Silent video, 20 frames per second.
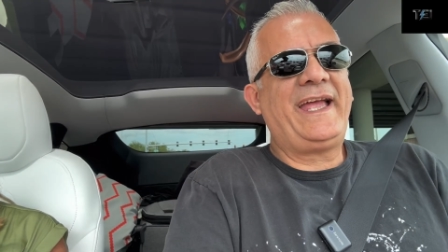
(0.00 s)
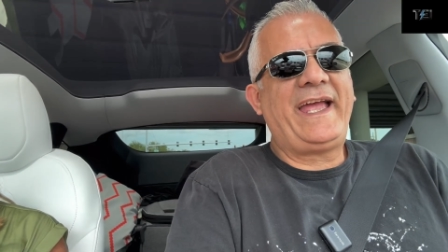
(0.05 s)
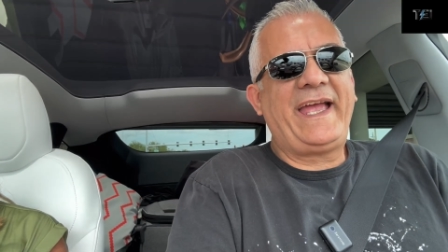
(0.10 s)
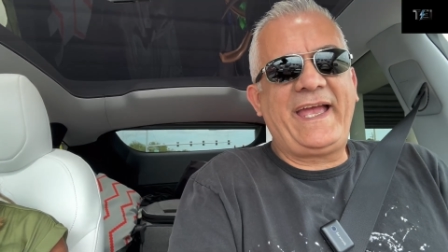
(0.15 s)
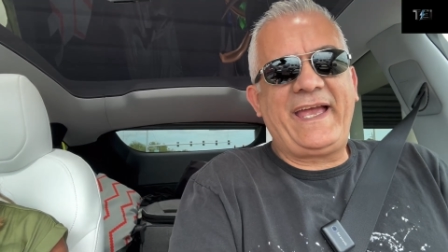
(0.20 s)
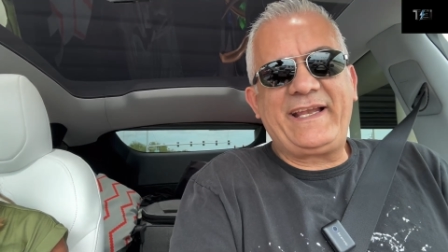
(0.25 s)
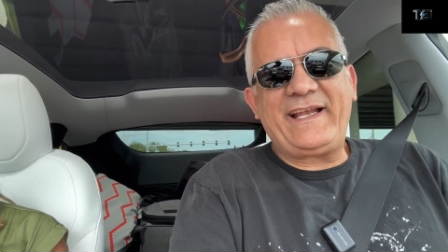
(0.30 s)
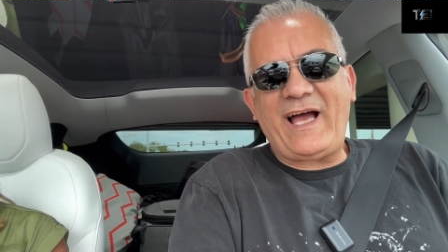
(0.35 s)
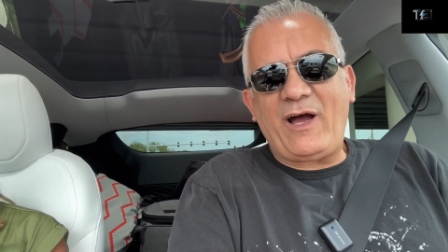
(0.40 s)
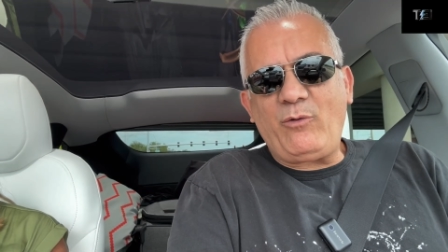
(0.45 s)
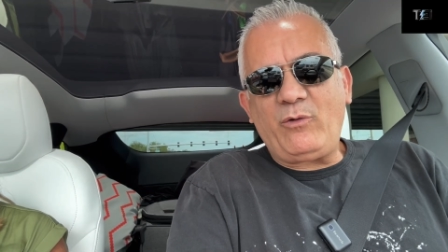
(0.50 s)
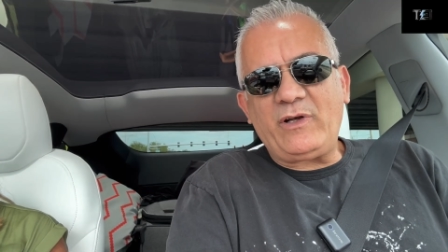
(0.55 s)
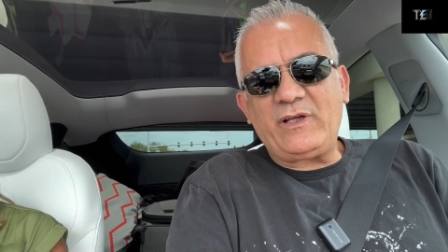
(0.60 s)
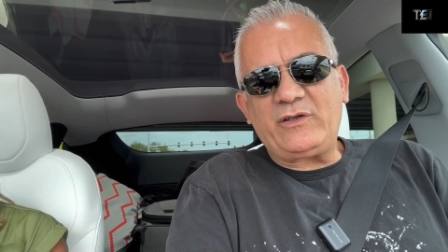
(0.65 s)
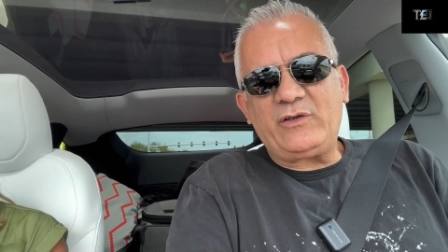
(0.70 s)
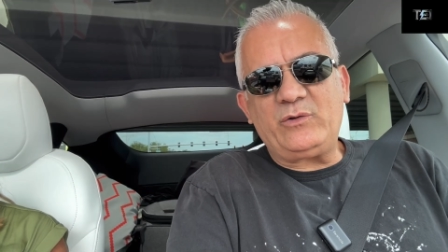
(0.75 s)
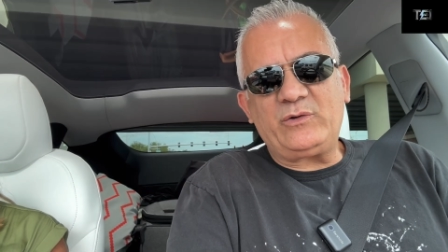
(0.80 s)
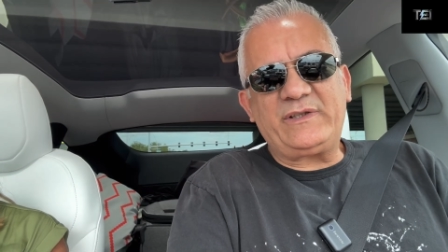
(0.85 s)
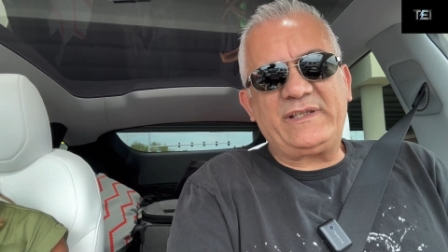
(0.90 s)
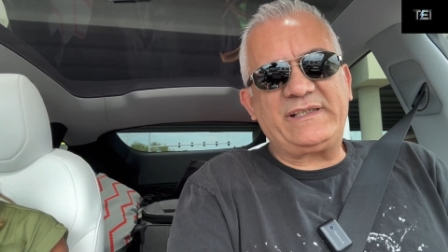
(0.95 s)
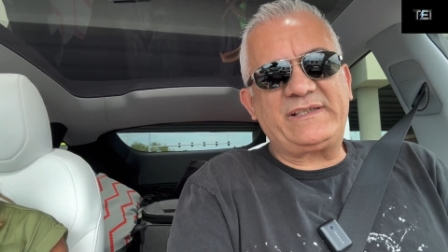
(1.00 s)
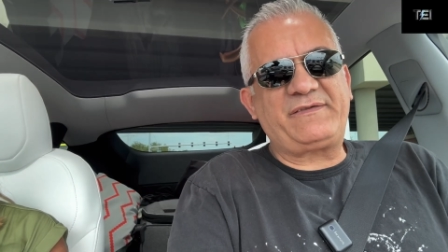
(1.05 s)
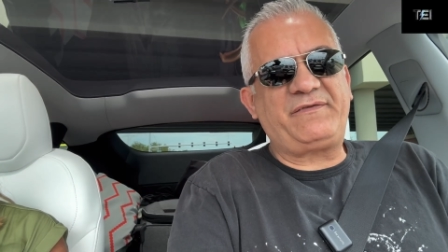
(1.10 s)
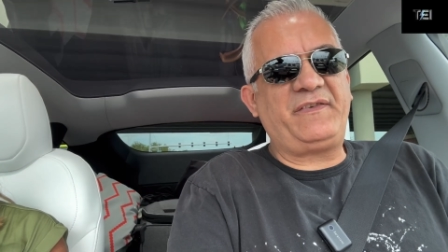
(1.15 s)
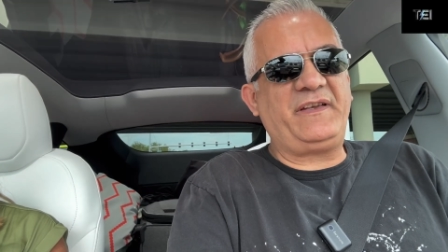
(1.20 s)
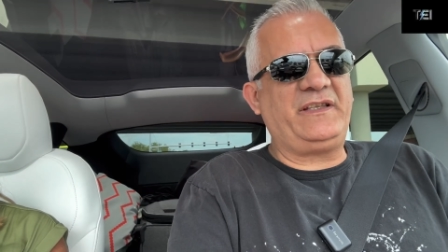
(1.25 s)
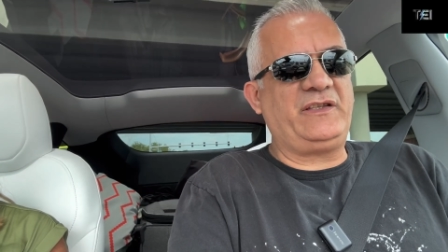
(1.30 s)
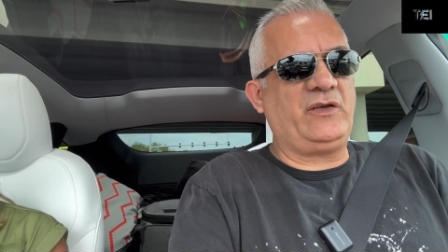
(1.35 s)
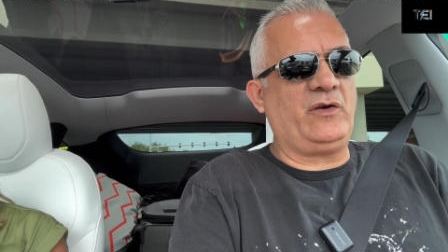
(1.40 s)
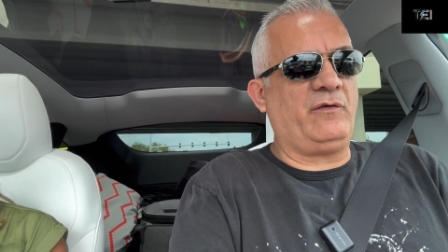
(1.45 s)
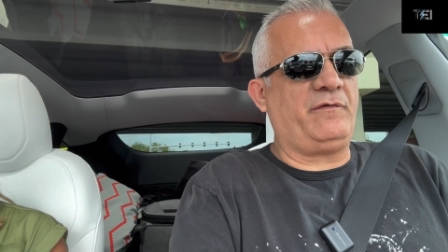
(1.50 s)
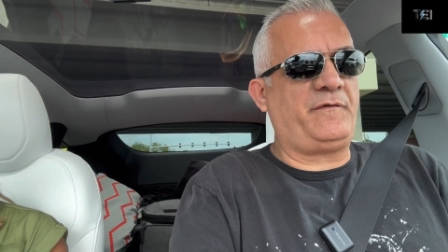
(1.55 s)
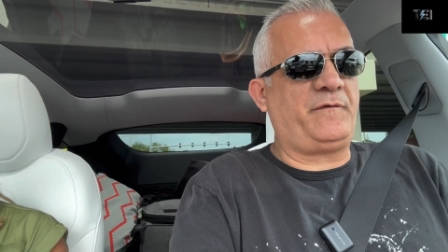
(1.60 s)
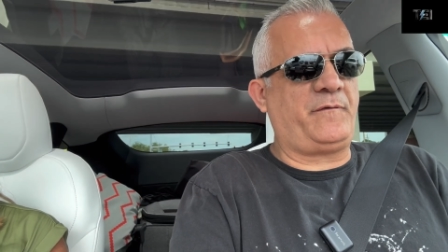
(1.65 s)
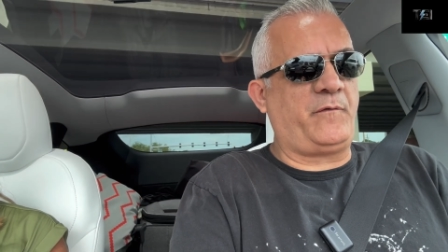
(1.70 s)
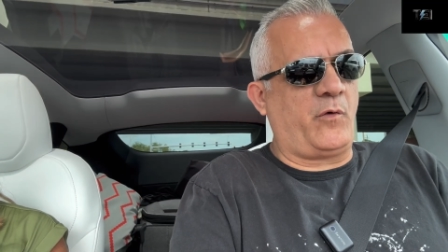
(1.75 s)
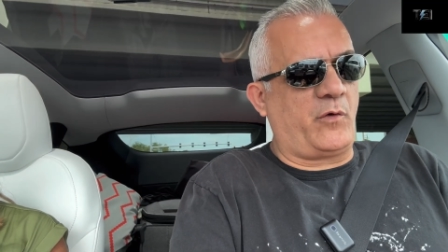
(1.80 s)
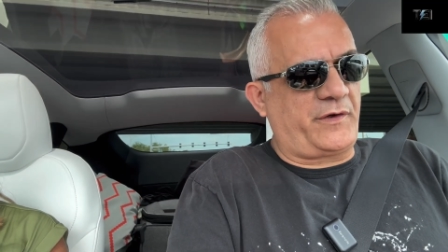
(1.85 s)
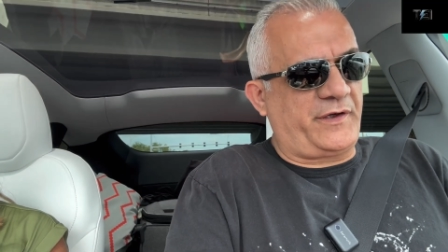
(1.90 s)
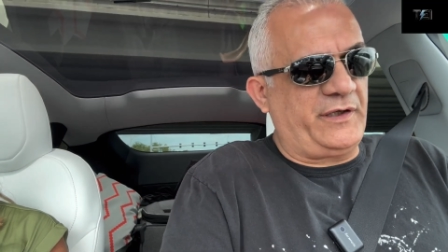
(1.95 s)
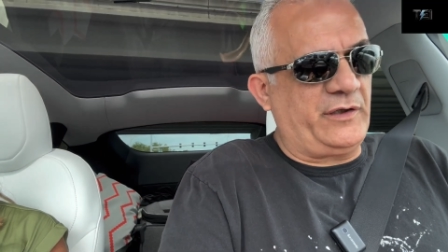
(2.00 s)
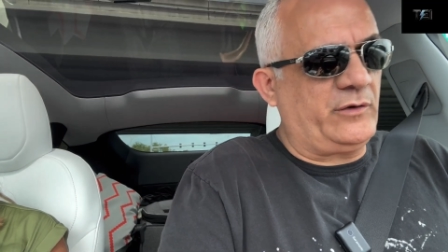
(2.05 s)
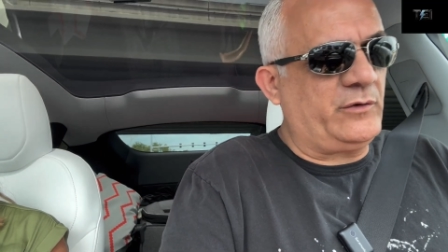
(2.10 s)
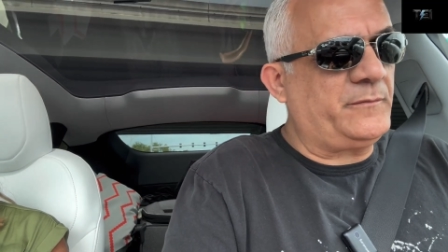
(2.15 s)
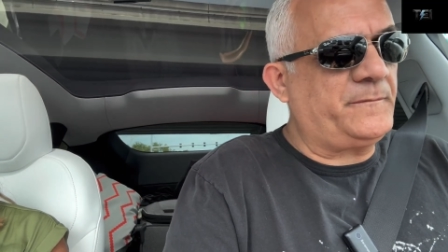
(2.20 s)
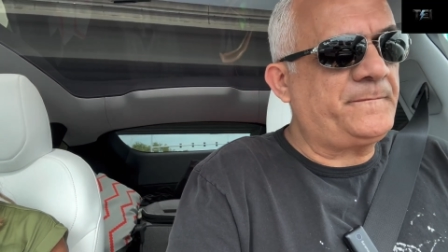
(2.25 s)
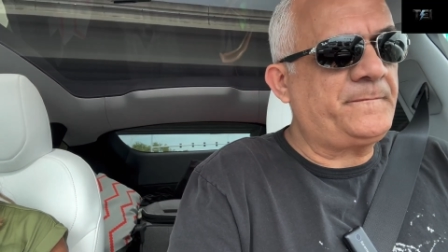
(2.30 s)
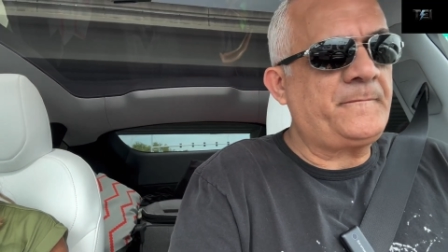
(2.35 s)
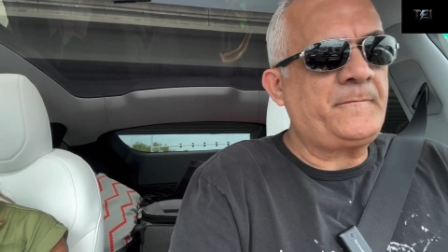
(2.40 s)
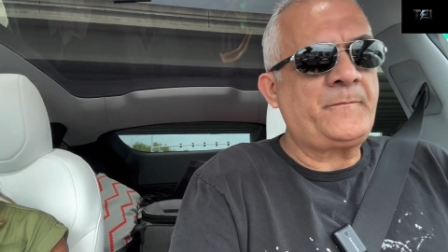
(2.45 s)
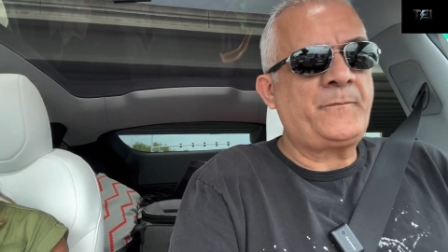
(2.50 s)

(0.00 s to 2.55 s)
And I want to do this video for you.